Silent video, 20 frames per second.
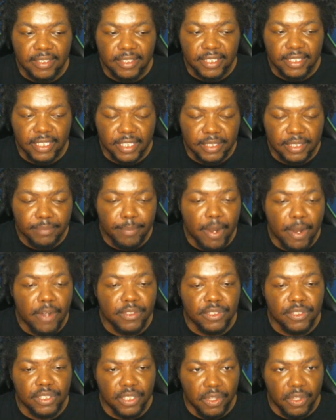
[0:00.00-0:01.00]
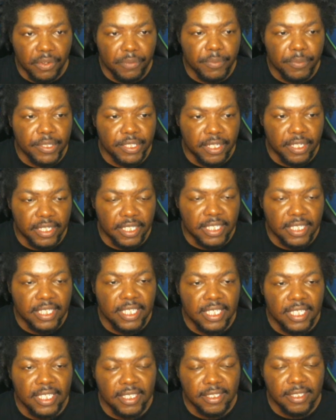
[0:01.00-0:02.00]
his powers are slowly returning,
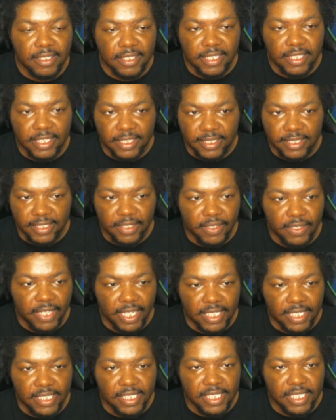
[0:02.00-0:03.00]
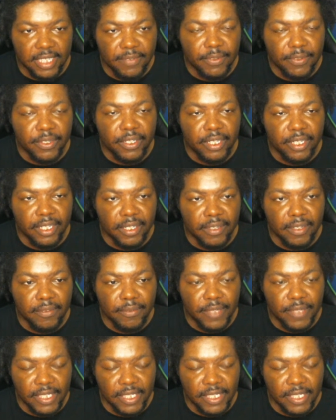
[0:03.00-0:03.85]
because it's still like a sliver of,